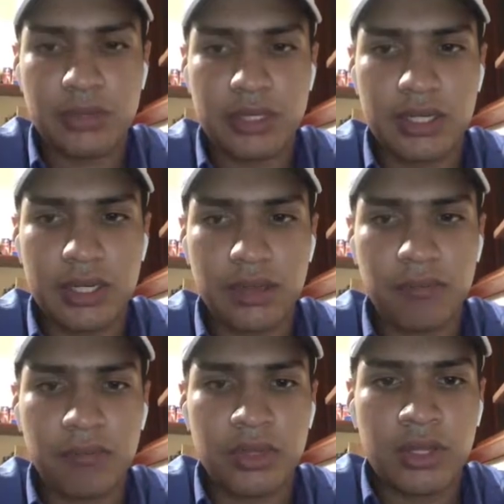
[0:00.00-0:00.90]
20,
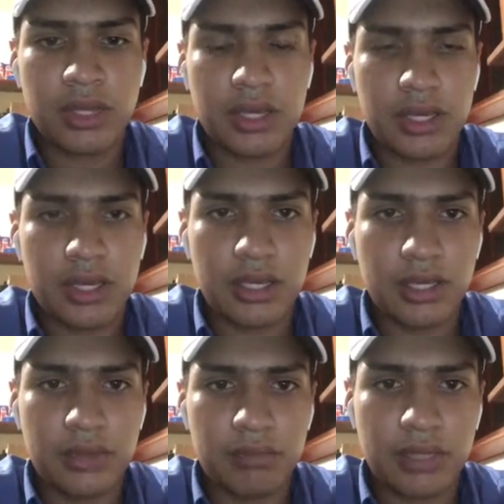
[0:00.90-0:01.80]

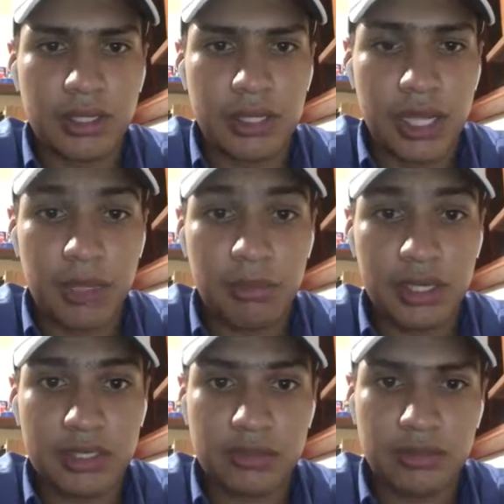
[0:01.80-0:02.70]
and my name
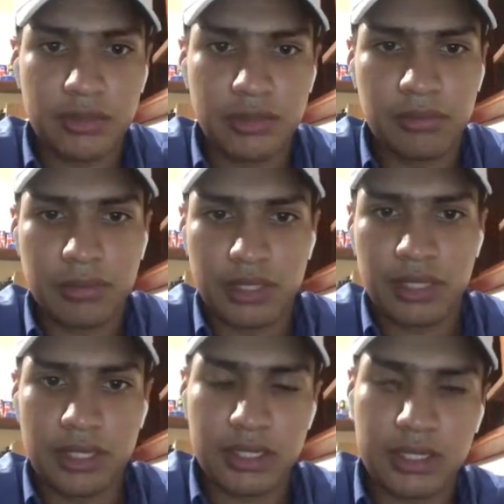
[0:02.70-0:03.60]
is Manuel
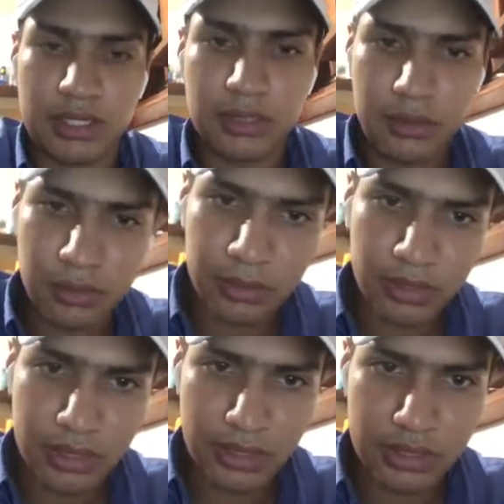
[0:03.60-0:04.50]
Padilla, code
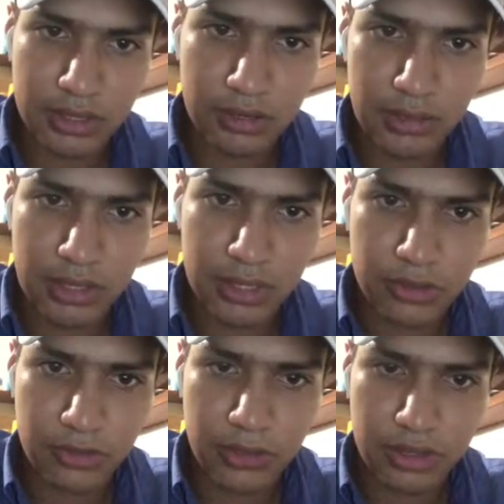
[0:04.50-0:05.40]

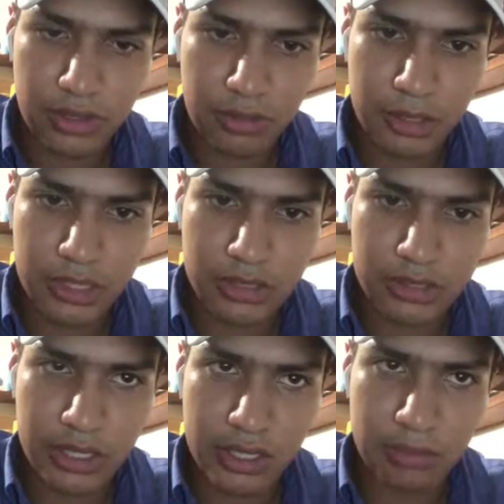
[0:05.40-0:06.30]
19093, and I'm gonna
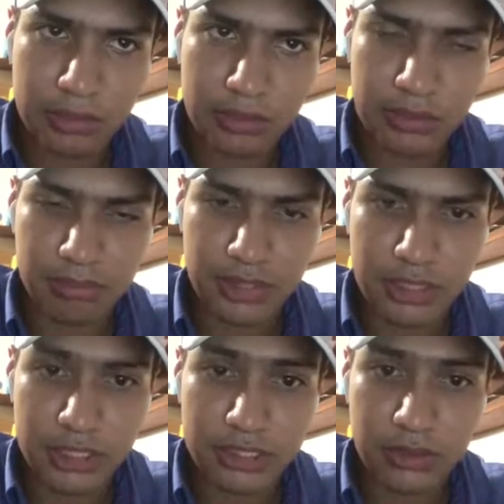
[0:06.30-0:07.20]
talk about the
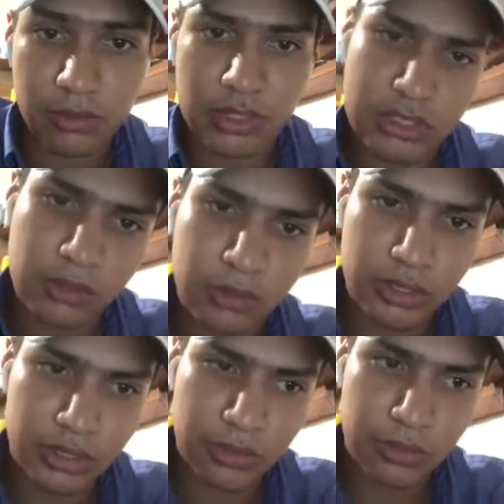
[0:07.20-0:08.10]
plagiarism workshop we
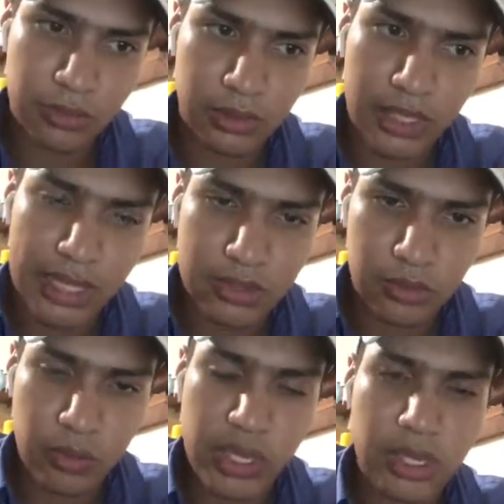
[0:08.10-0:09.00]
do
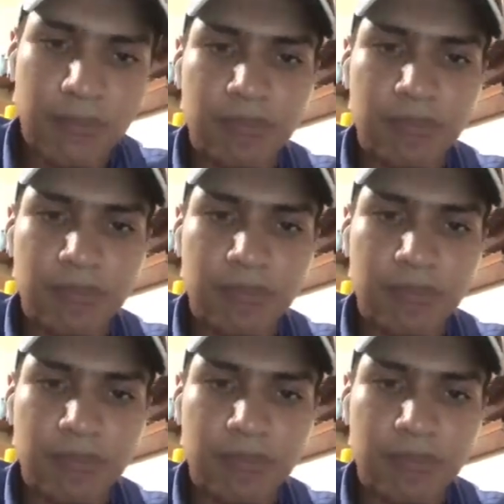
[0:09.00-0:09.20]
last week